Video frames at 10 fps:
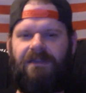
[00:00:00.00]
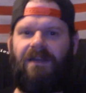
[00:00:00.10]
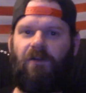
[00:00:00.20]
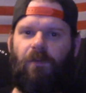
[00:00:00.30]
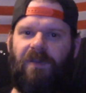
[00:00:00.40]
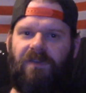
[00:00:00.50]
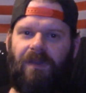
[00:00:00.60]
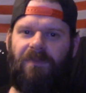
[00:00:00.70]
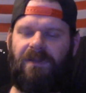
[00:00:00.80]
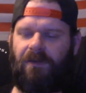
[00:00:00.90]
and then it'll be
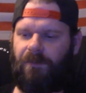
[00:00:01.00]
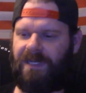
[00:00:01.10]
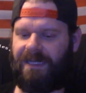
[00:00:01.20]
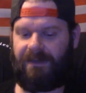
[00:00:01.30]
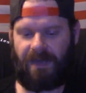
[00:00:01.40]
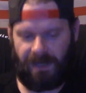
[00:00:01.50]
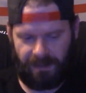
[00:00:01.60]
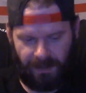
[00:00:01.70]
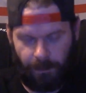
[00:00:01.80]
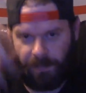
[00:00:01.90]
something that'll be neat that I
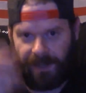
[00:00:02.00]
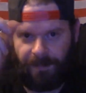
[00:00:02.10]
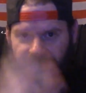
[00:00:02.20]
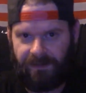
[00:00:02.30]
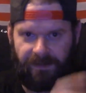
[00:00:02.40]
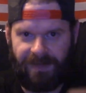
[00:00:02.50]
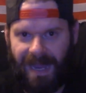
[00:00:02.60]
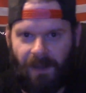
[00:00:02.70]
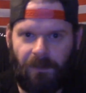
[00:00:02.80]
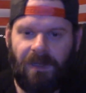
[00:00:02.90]
can like break pieces
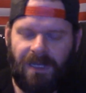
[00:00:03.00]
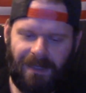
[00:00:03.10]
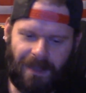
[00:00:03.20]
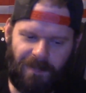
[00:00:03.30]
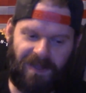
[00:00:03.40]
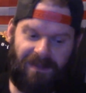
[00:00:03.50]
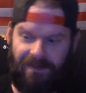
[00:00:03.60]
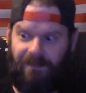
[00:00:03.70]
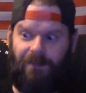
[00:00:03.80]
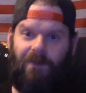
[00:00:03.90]
down and be like,
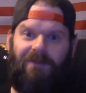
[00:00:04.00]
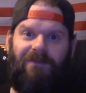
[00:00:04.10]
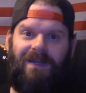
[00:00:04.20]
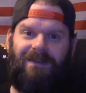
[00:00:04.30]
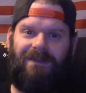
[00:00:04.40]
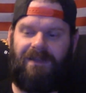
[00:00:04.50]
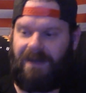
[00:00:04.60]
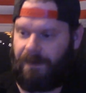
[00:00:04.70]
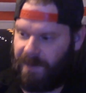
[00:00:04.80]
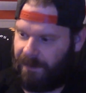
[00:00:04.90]
this is what a fucking the
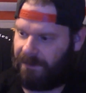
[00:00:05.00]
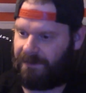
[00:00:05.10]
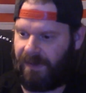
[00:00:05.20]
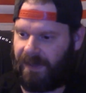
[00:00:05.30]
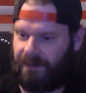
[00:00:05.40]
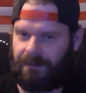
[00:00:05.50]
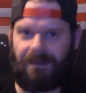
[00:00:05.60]
nightmare it looks like.